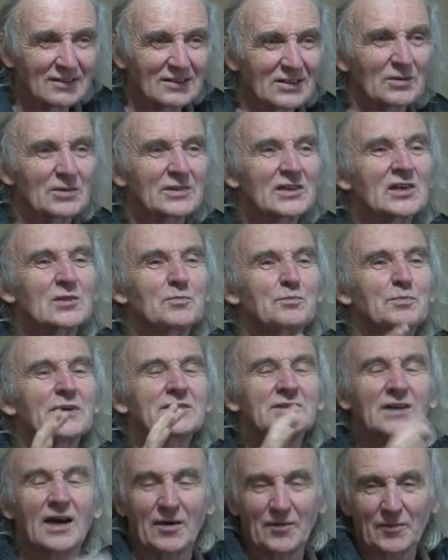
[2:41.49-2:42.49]
So we say
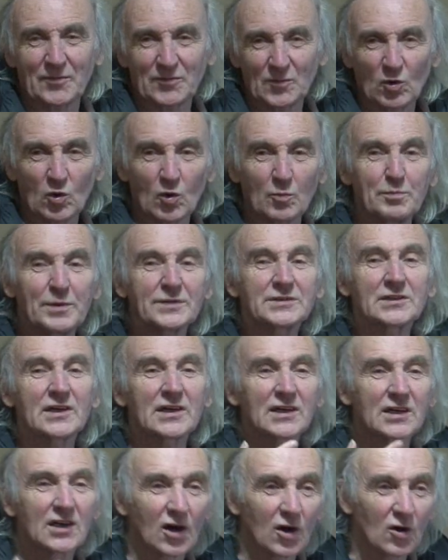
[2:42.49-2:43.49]
bitter, or
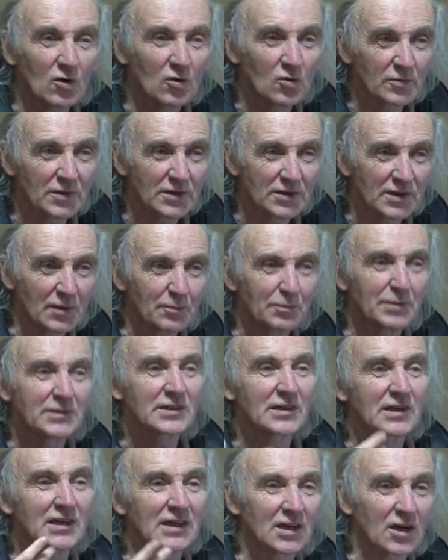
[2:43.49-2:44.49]
bitterly cold, we say,
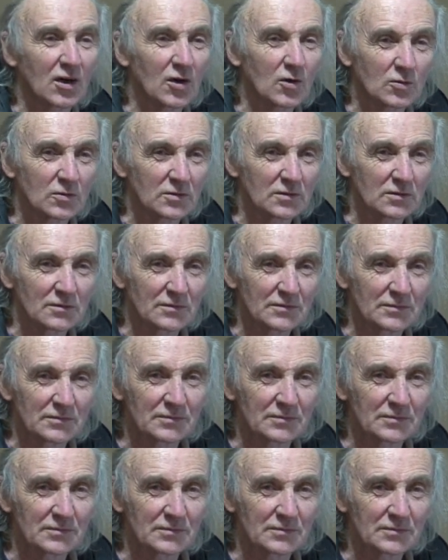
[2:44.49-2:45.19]
bitterly cold.